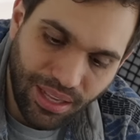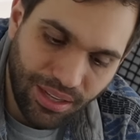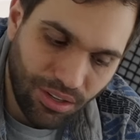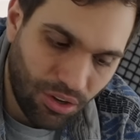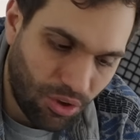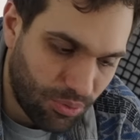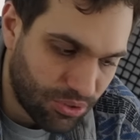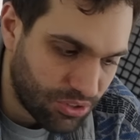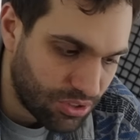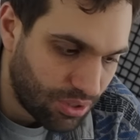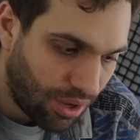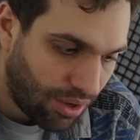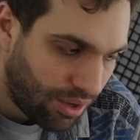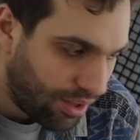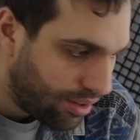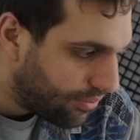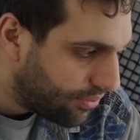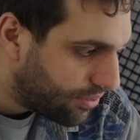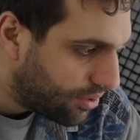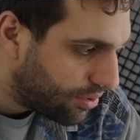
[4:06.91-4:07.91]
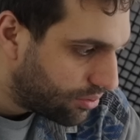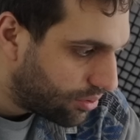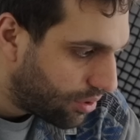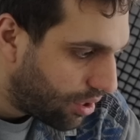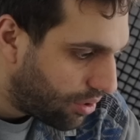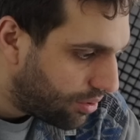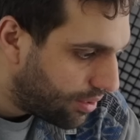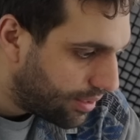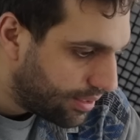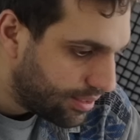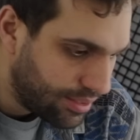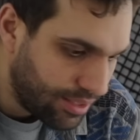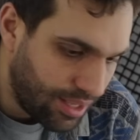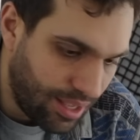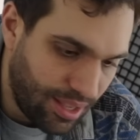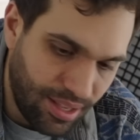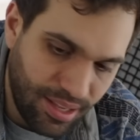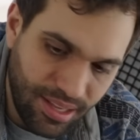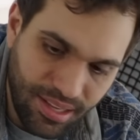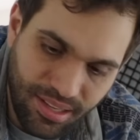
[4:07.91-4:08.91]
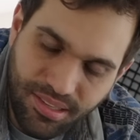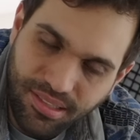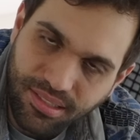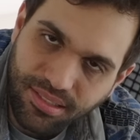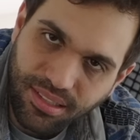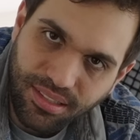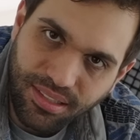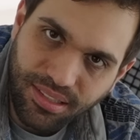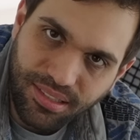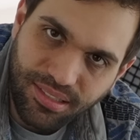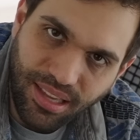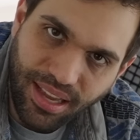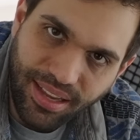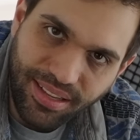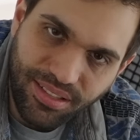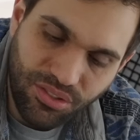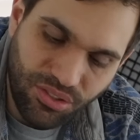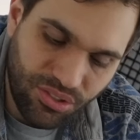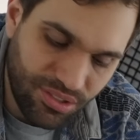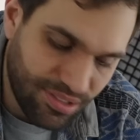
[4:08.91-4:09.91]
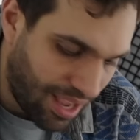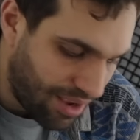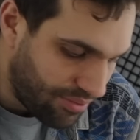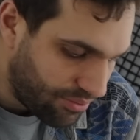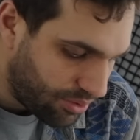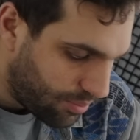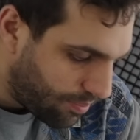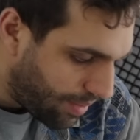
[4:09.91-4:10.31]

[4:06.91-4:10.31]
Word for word: like almost all of the Roland synthesizers ever